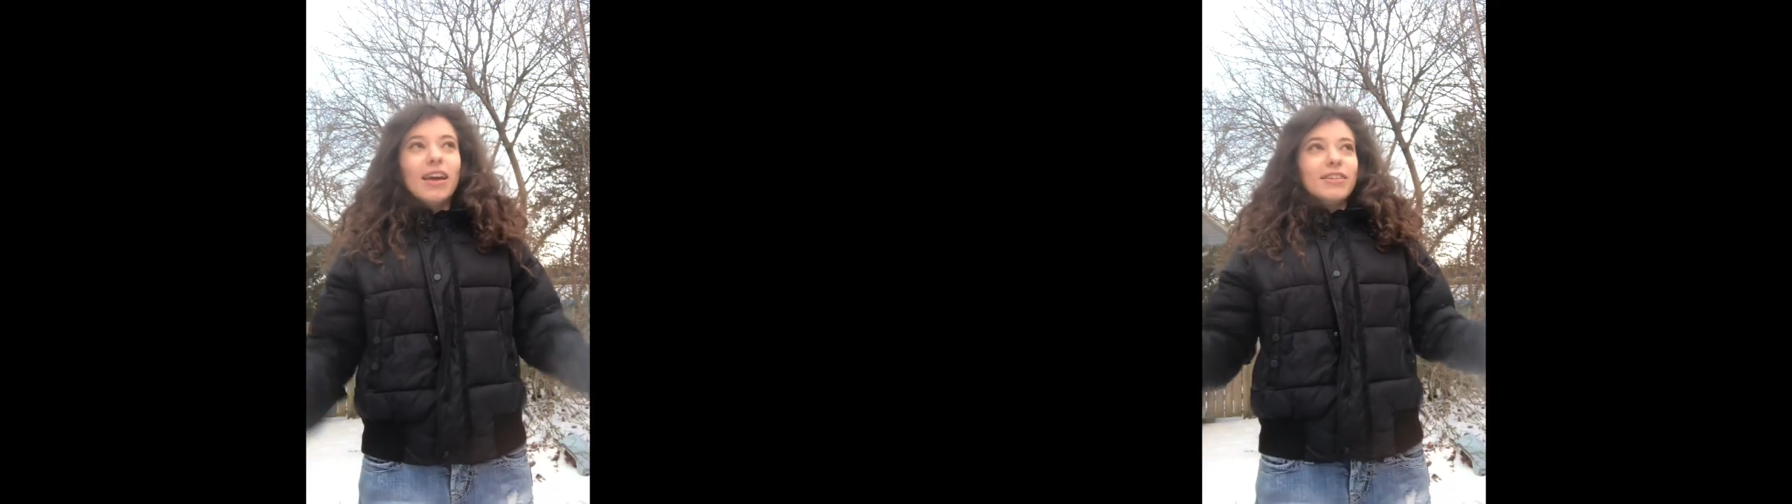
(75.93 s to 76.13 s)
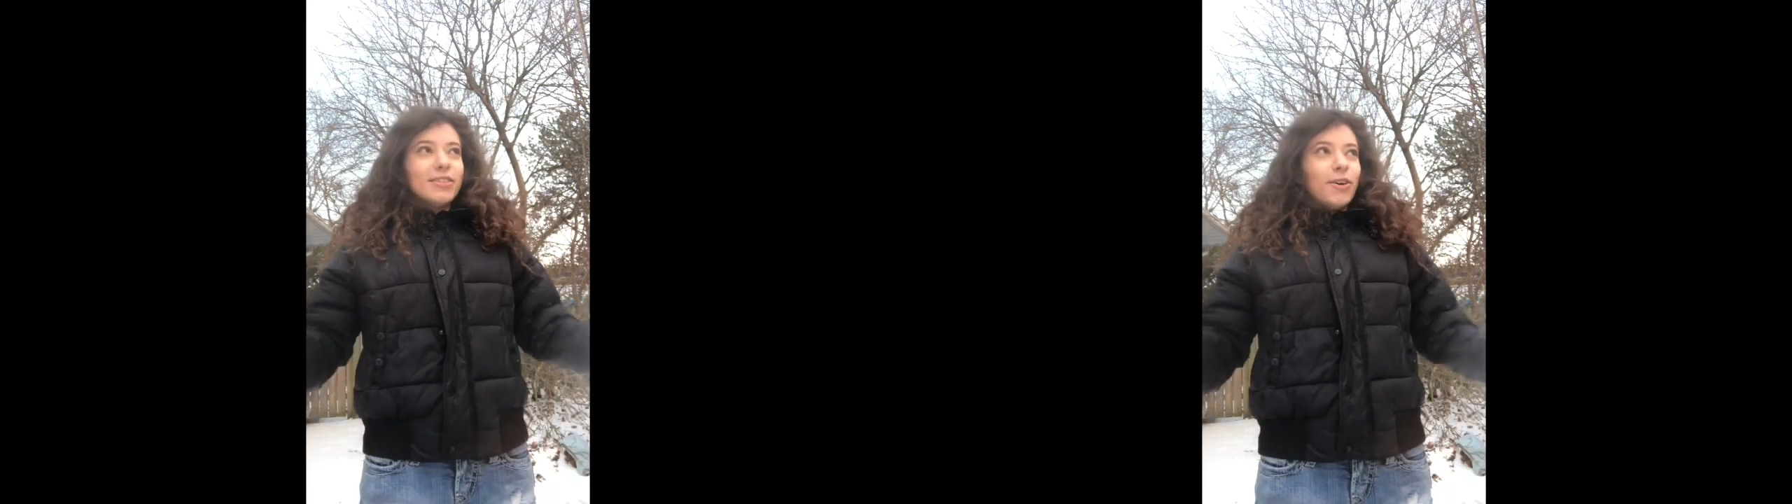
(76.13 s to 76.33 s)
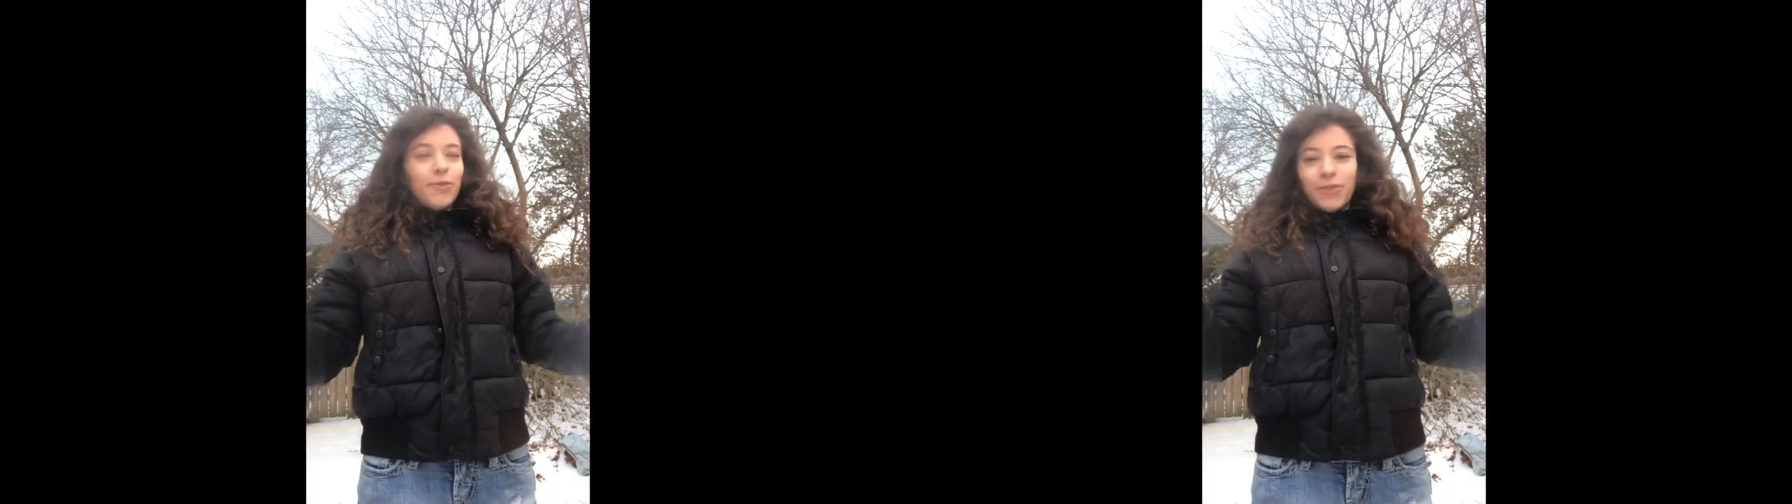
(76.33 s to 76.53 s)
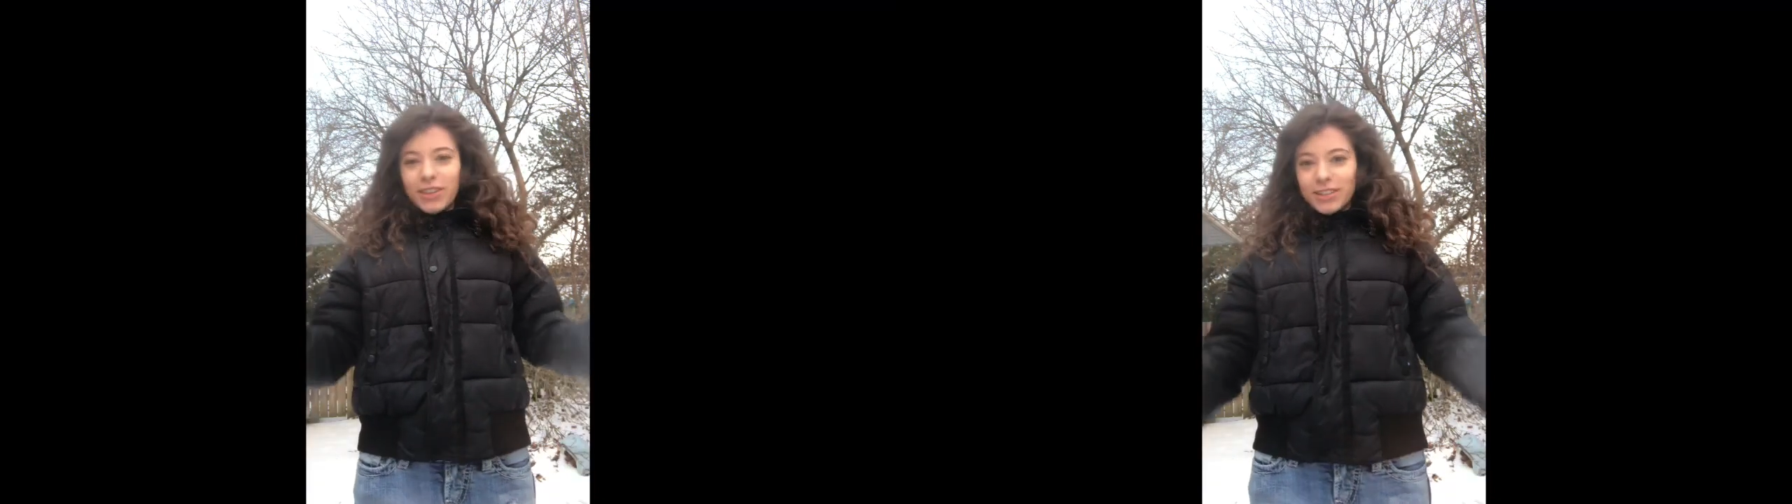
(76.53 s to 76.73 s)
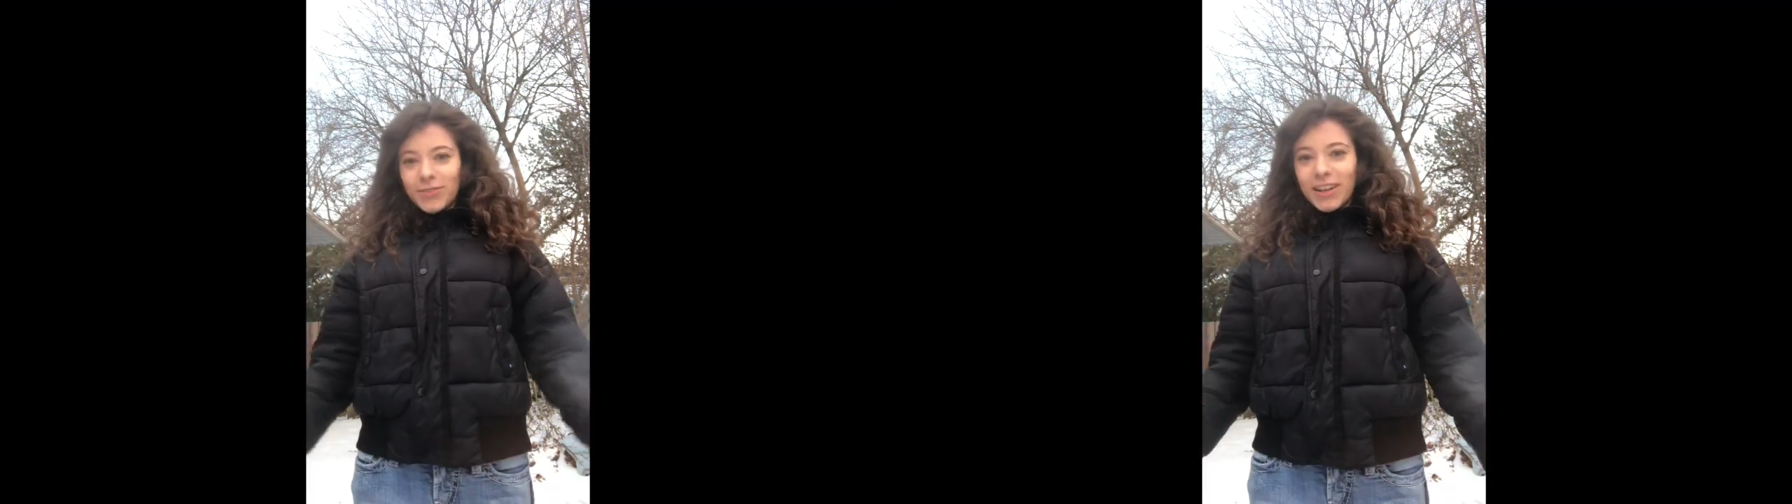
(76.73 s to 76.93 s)
So for
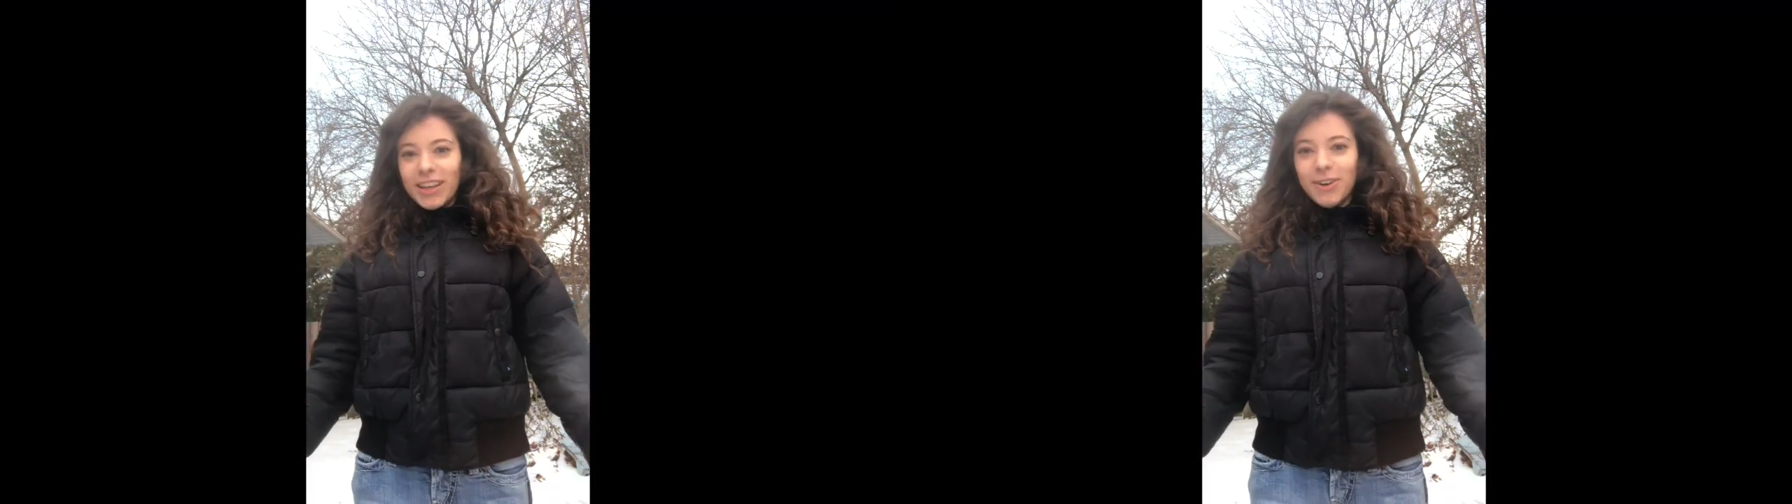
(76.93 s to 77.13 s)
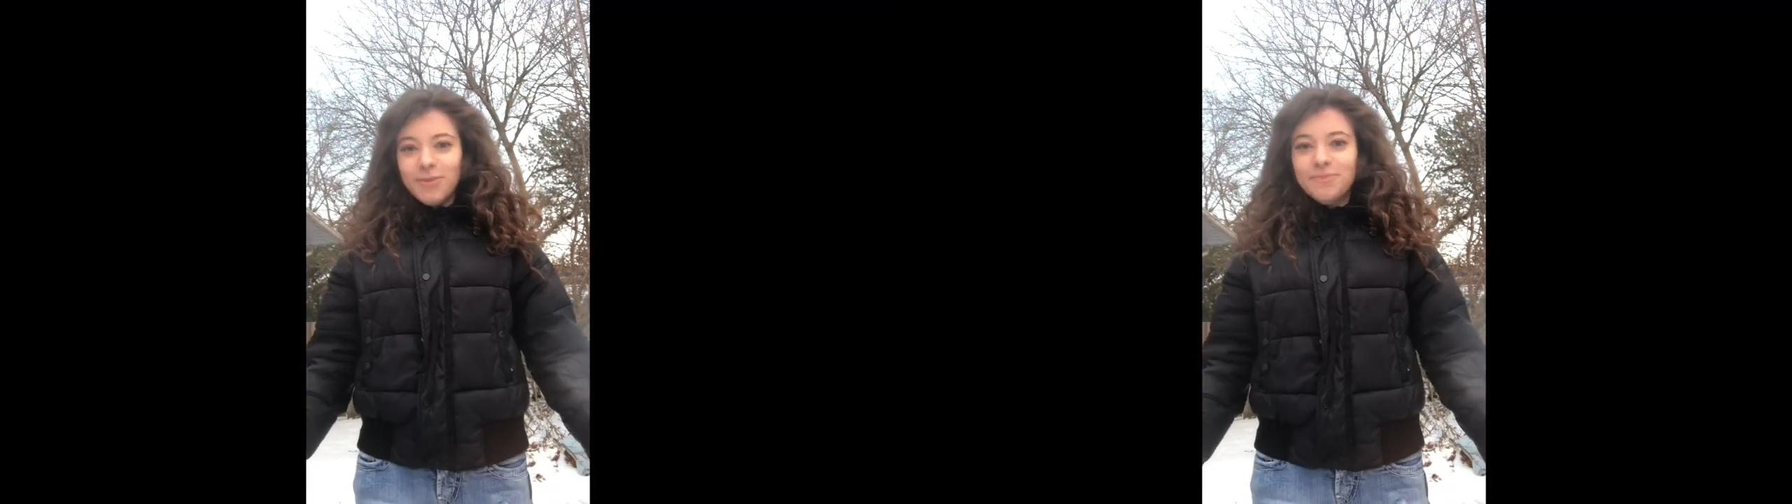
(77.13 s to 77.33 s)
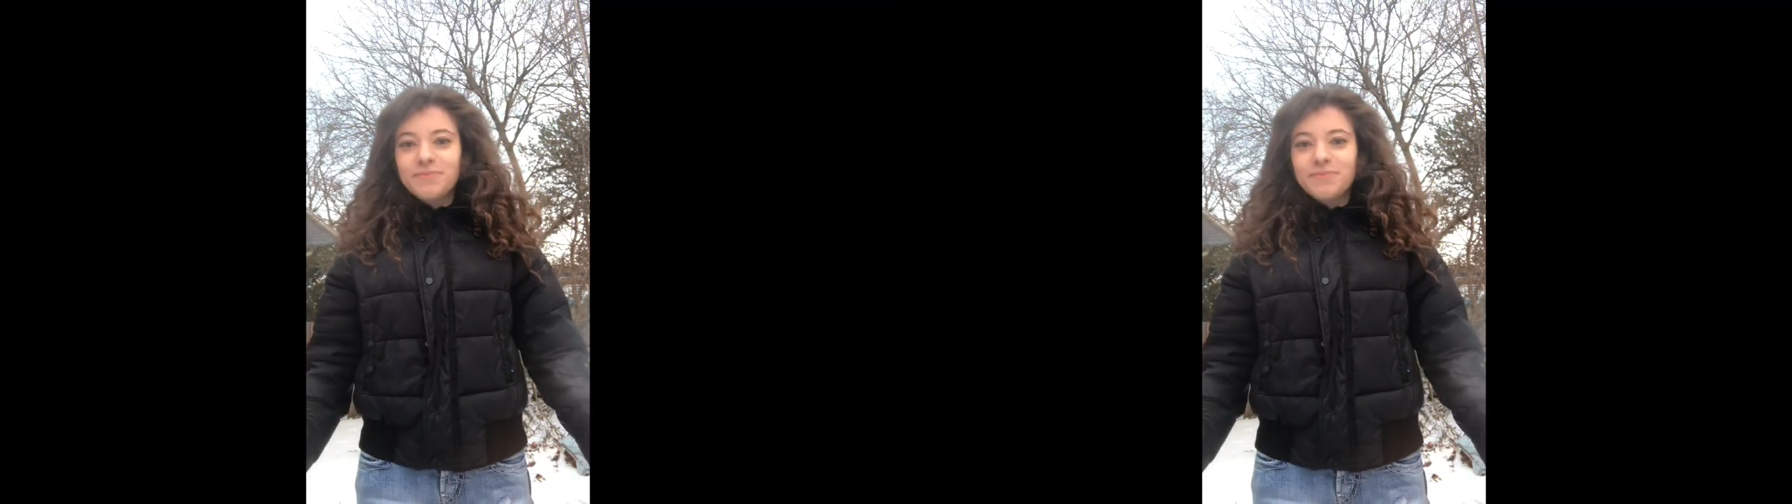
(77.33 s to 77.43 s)
this video,